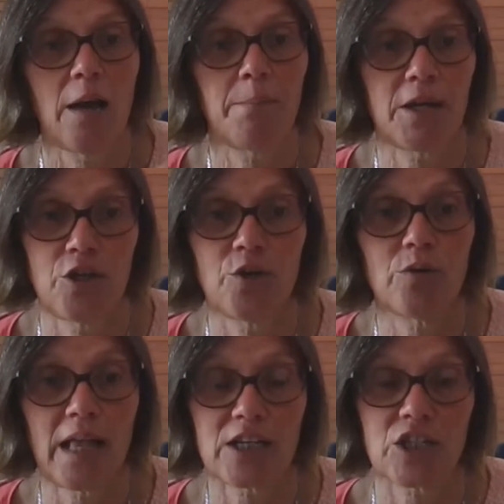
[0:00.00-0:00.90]
but
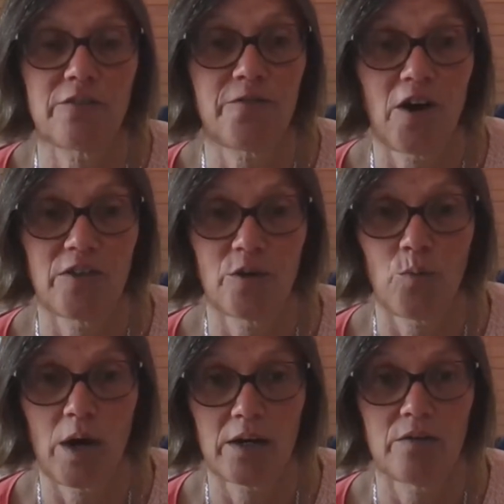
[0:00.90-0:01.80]
you'll actually find that
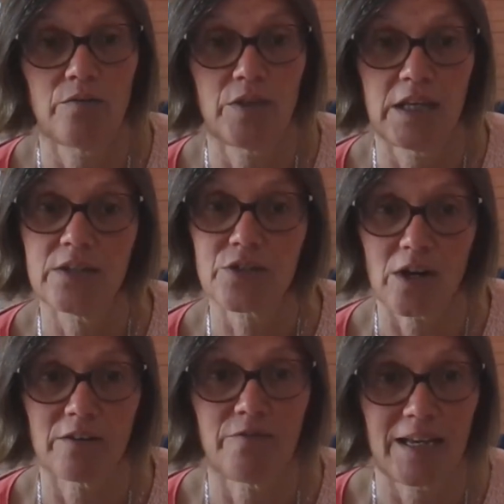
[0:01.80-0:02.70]
one of the
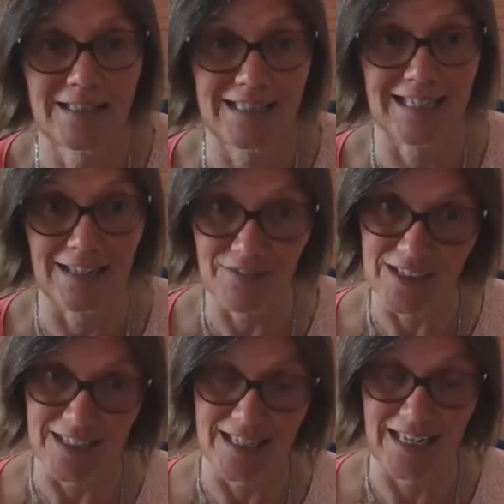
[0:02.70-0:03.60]
side effects is liver
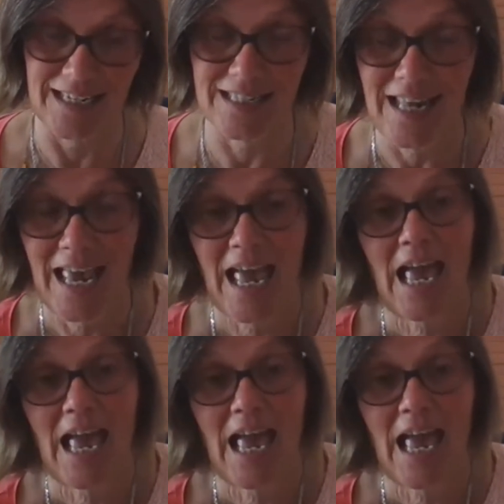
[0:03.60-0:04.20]
disease.